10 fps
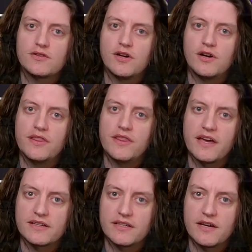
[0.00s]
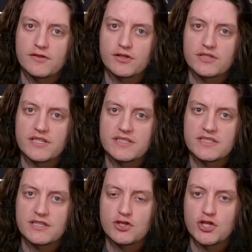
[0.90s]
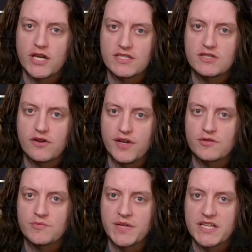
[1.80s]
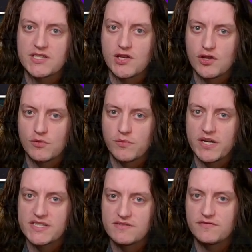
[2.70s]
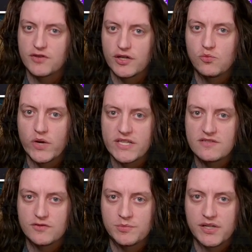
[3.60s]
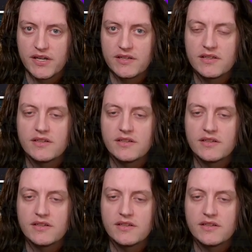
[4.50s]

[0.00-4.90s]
on that governor does suggest Darth Vader, because otherwise that's a very wasteful play.